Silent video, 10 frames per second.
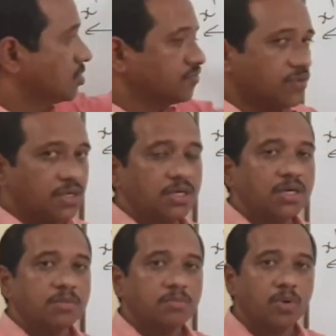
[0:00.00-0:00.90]
of
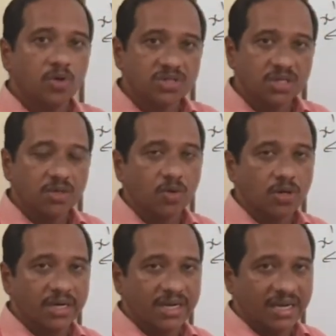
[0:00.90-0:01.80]
both the
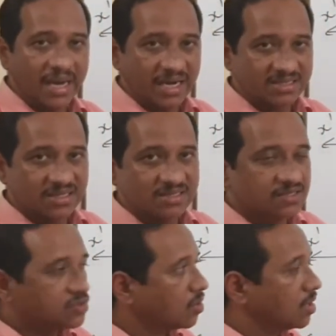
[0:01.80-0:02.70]
coordinate axes
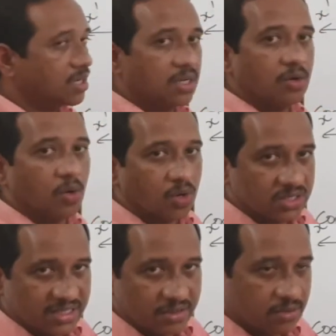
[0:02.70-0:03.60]
is called the
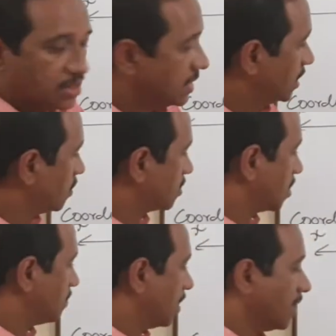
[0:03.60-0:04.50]
origin,
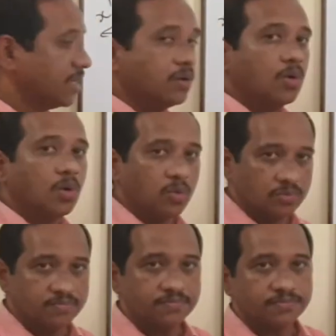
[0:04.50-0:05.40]
denoted by
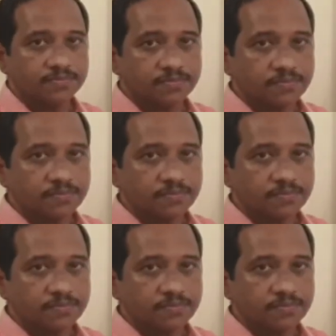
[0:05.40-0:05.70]
O.